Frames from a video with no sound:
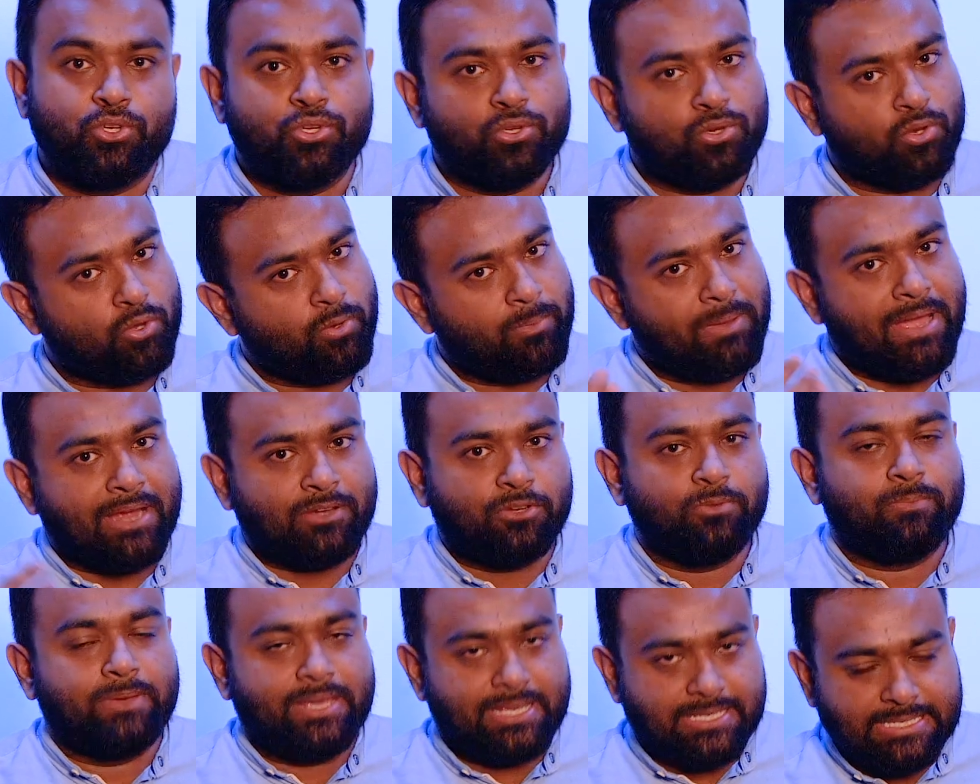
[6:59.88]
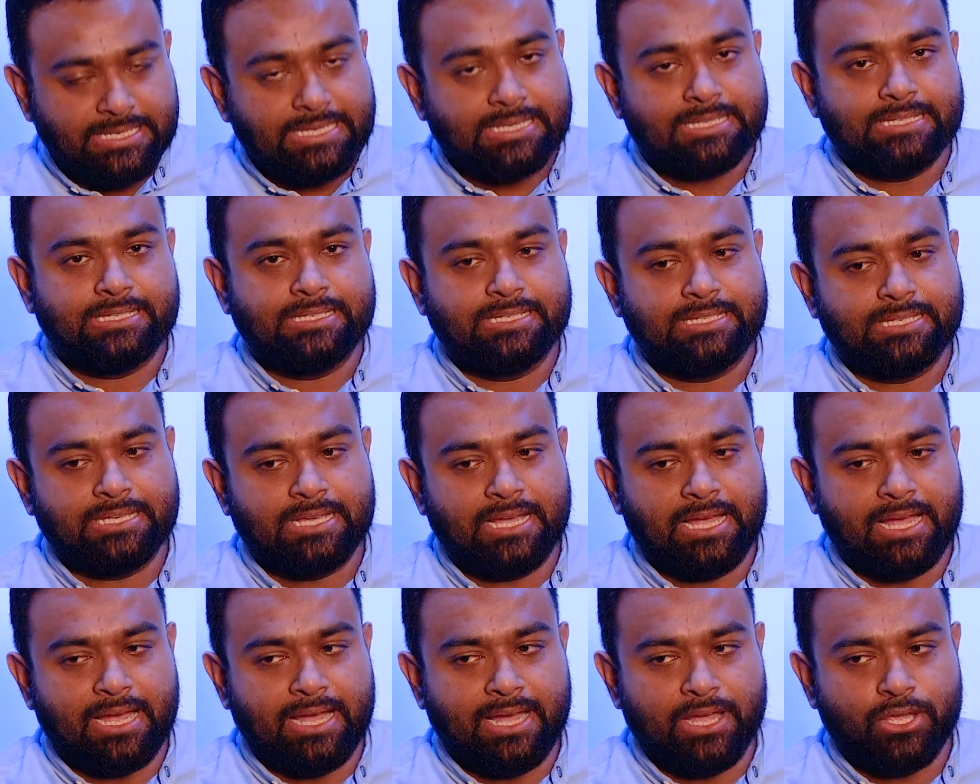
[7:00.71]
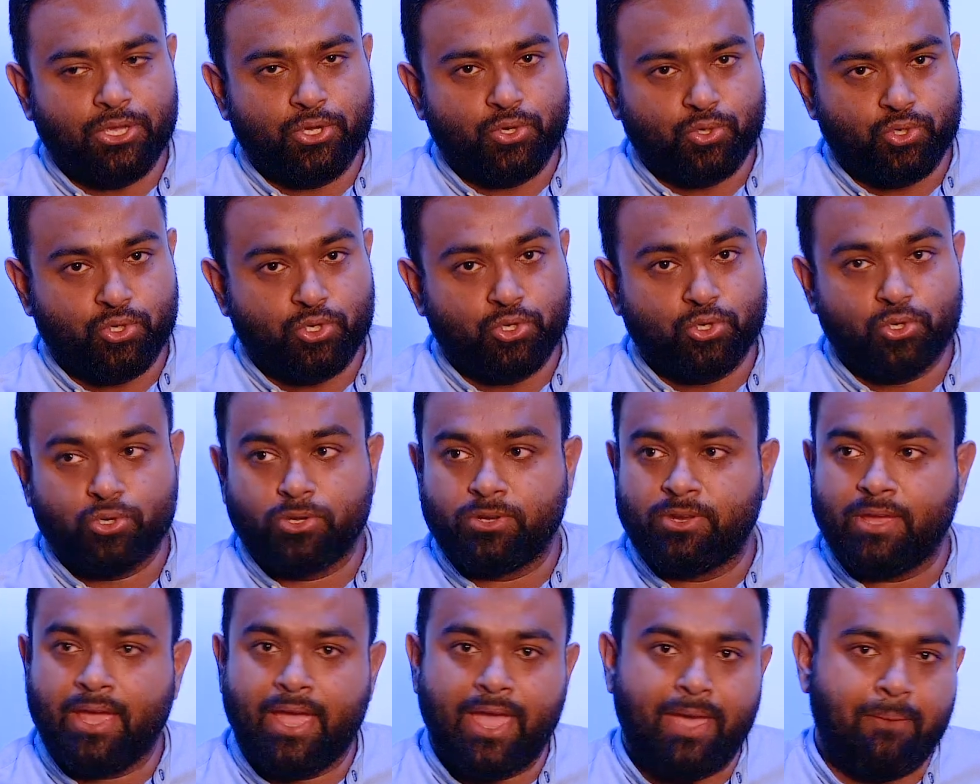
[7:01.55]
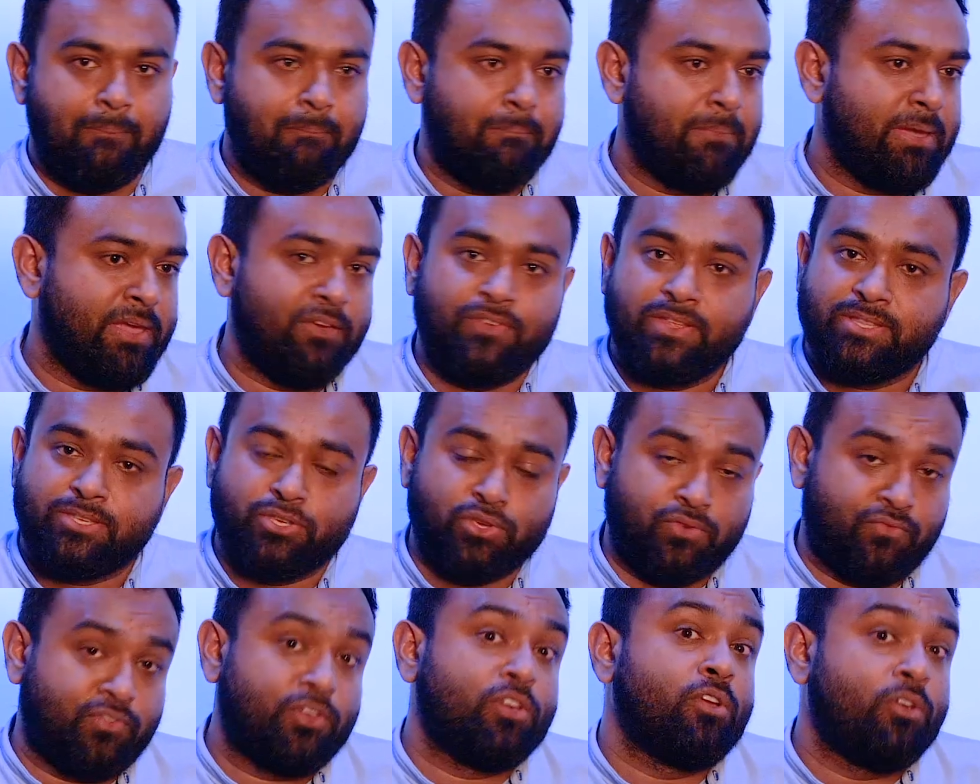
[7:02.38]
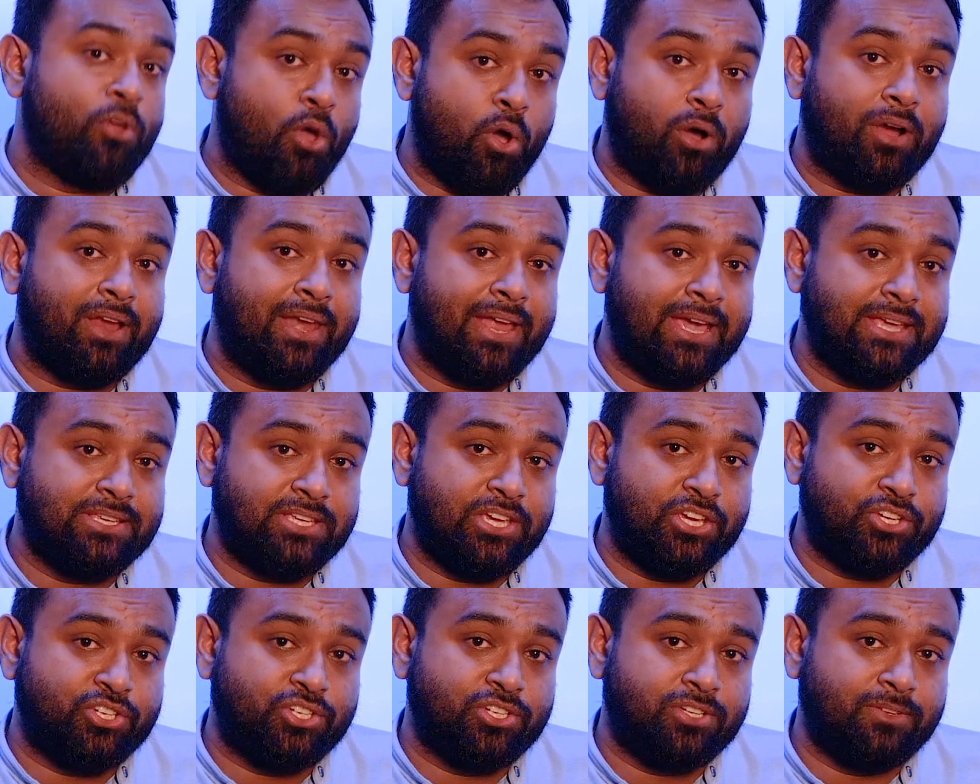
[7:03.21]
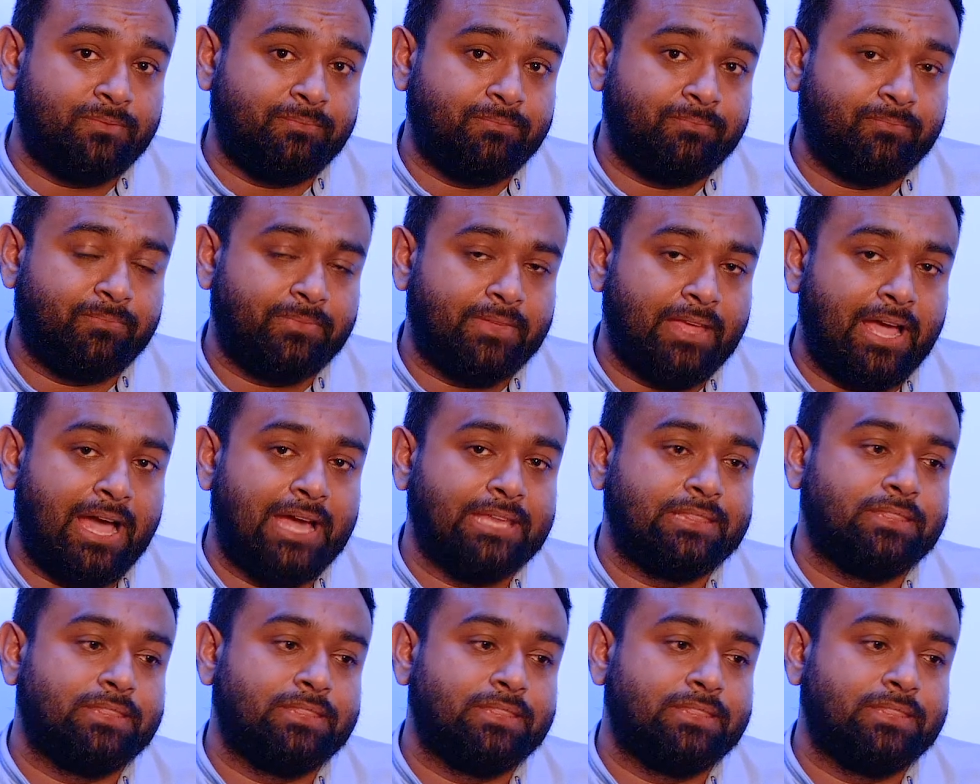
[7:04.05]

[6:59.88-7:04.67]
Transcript: should go back to basics. You should, if you're an organization, I